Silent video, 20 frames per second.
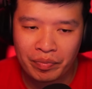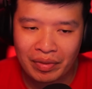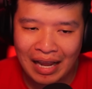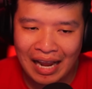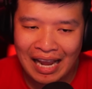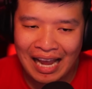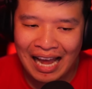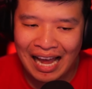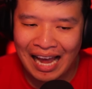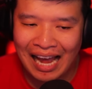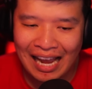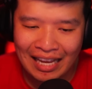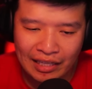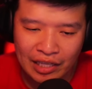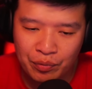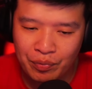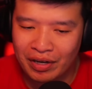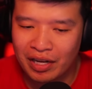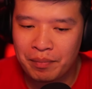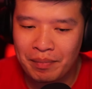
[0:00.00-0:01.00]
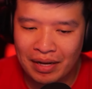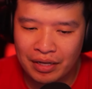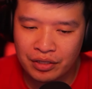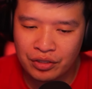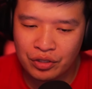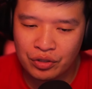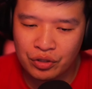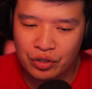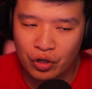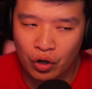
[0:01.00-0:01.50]
I highly
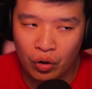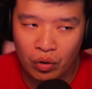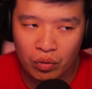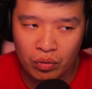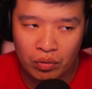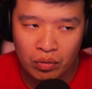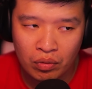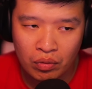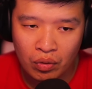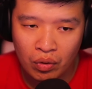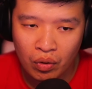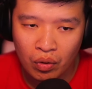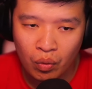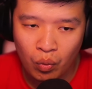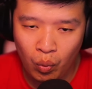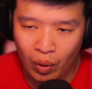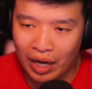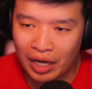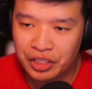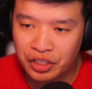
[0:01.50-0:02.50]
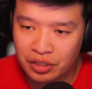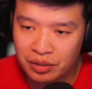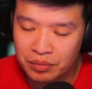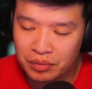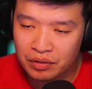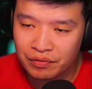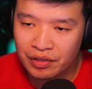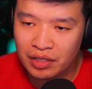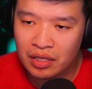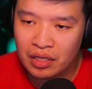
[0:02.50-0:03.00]
recommend you to go watch the
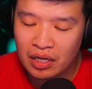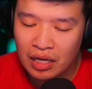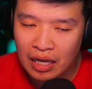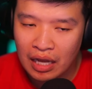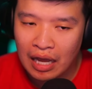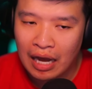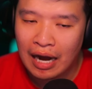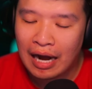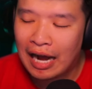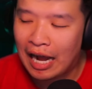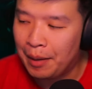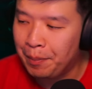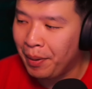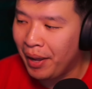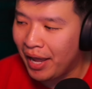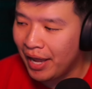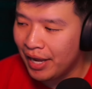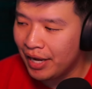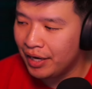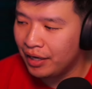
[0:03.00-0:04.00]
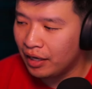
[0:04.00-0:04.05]
movie. I paid,